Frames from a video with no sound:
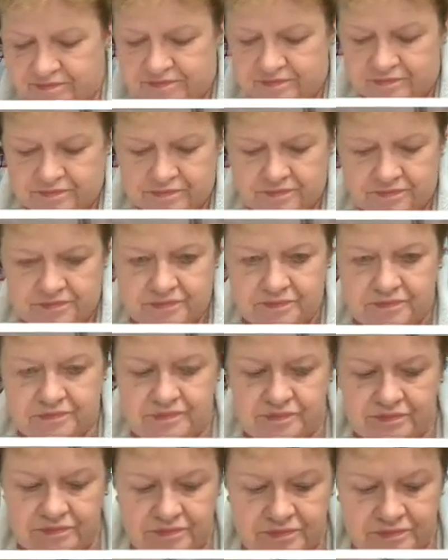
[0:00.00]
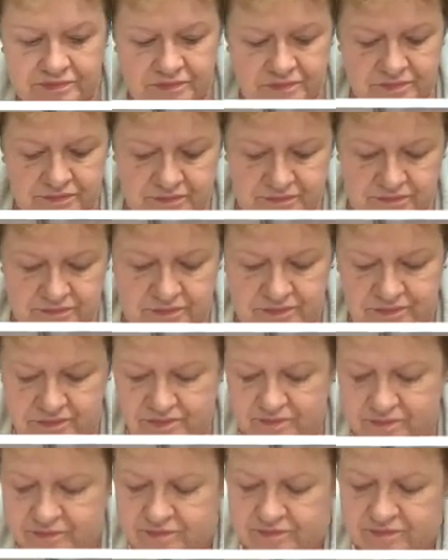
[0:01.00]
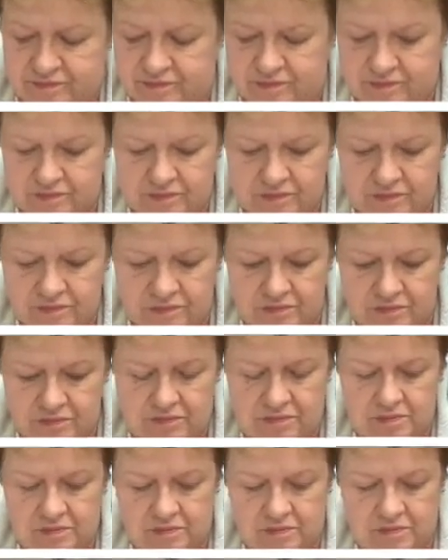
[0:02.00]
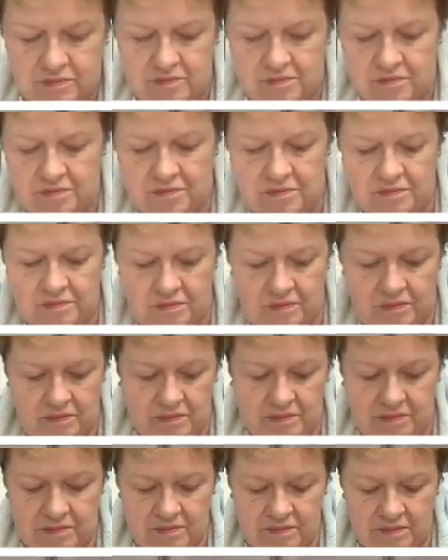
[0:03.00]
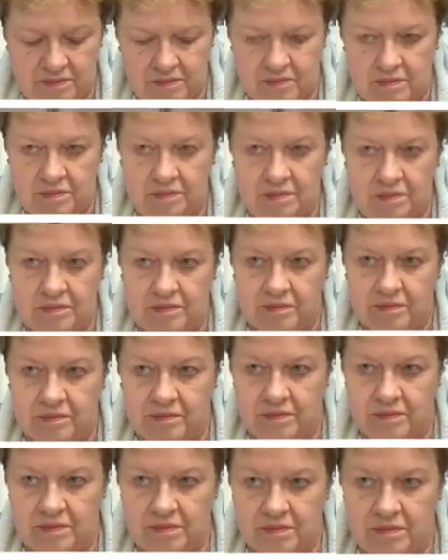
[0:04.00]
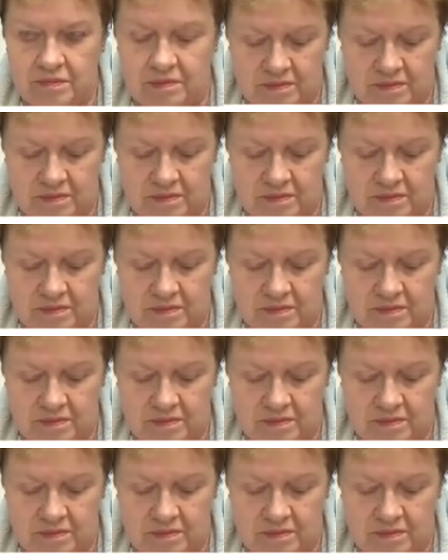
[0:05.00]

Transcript: Nobody speaks.